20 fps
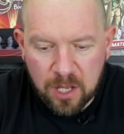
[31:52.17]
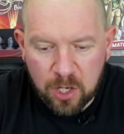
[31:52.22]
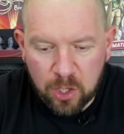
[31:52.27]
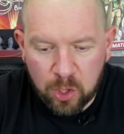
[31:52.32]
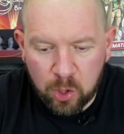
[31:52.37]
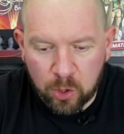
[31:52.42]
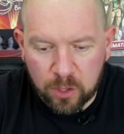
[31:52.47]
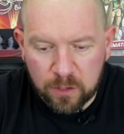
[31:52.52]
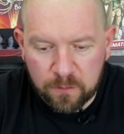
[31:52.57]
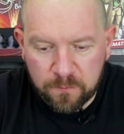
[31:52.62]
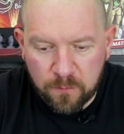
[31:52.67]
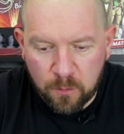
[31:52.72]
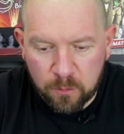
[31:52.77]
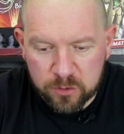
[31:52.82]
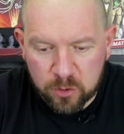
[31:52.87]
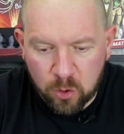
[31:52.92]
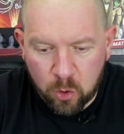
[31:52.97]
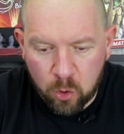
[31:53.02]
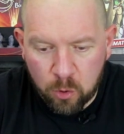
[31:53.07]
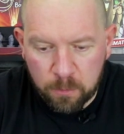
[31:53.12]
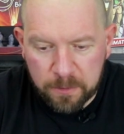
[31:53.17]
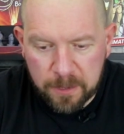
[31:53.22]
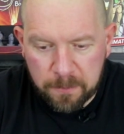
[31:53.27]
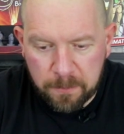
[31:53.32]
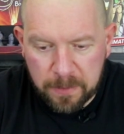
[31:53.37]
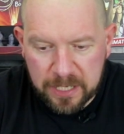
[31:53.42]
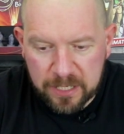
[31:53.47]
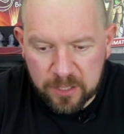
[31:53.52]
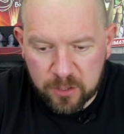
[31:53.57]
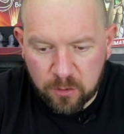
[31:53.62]
Looking forward to hopefully
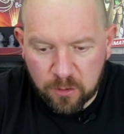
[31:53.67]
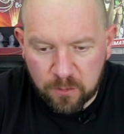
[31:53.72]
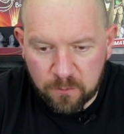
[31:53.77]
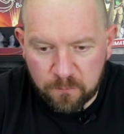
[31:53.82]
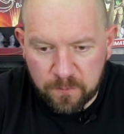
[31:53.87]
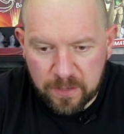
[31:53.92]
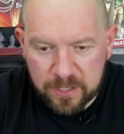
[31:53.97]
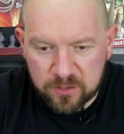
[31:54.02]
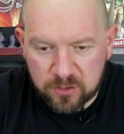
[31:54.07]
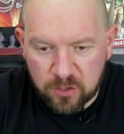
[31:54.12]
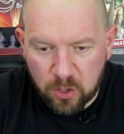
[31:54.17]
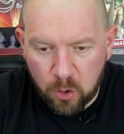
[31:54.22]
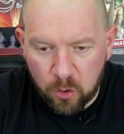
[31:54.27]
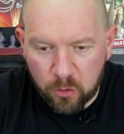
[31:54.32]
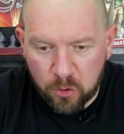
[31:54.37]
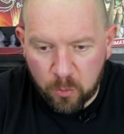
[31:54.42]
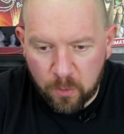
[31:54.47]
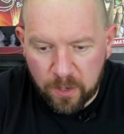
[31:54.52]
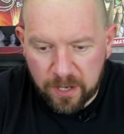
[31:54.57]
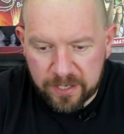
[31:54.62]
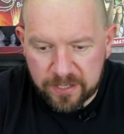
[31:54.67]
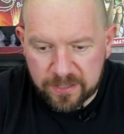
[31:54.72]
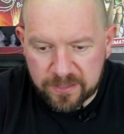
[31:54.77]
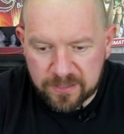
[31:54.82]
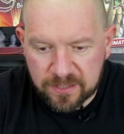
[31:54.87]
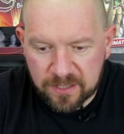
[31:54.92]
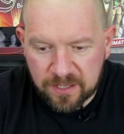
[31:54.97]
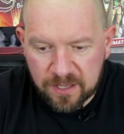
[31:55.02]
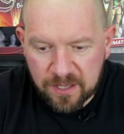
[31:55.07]
being convinced otherwise.